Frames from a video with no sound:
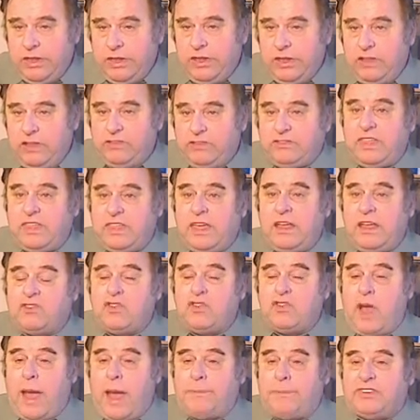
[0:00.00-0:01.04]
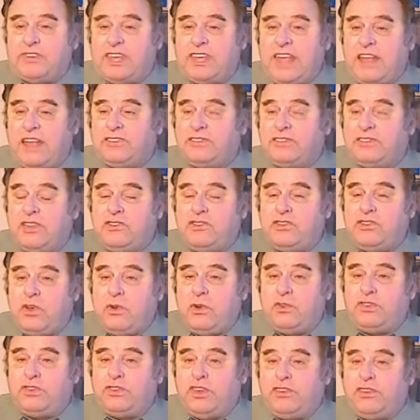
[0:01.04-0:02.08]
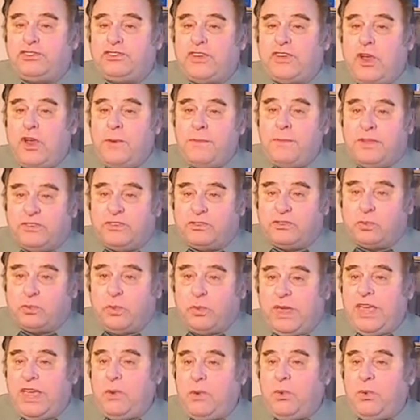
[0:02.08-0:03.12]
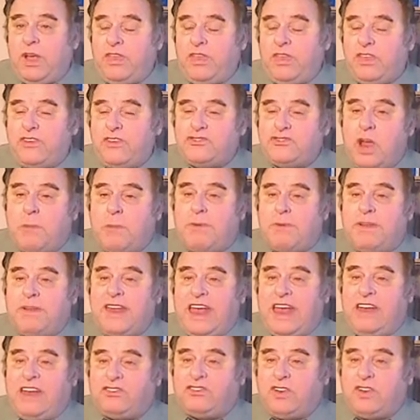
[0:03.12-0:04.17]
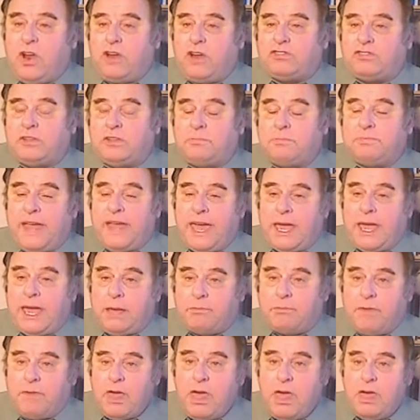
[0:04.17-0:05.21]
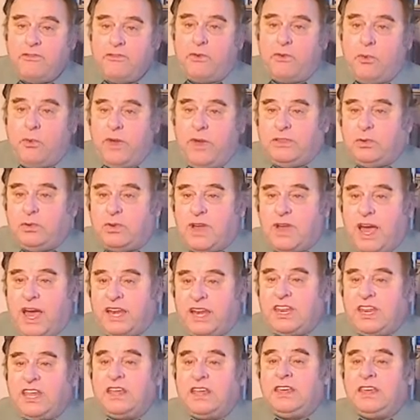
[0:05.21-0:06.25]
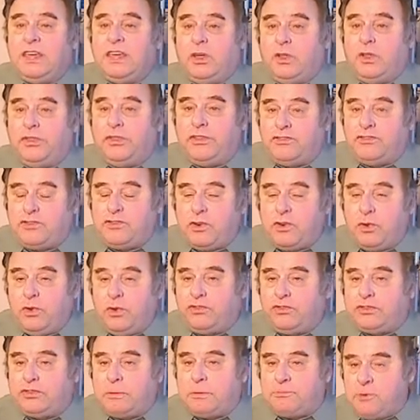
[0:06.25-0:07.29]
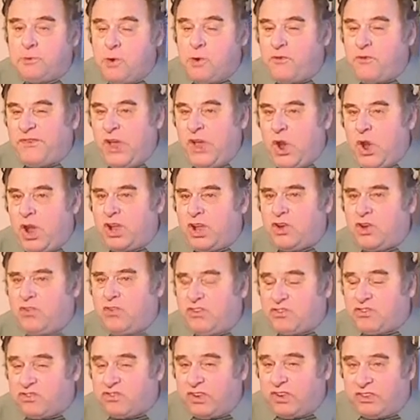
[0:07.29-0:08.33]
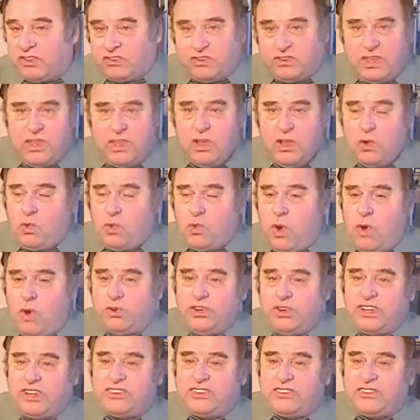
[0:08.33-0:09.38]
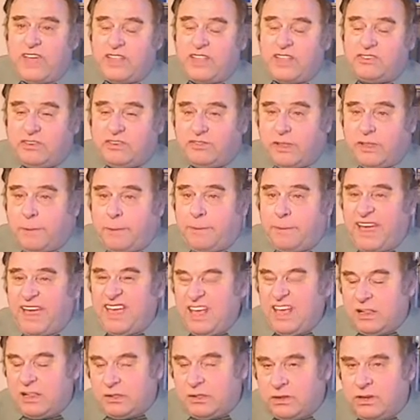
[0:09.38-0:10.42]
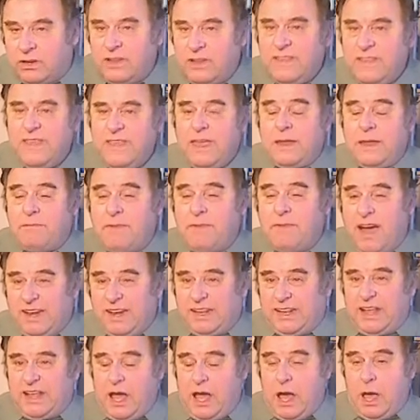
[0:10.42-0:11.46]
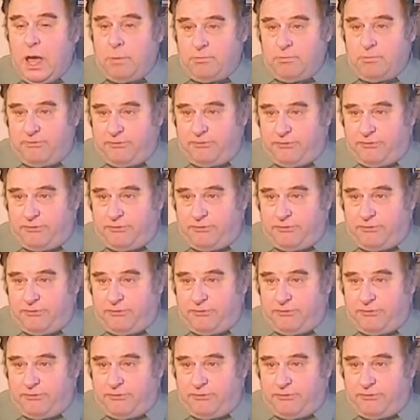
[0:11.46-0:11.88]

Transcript: His diatribes against the Jews, his sermons. We the German nation are to blame, for we do not kill the Jews to prove we are Christians, quoted extensively by Hitler in Mein Kampf.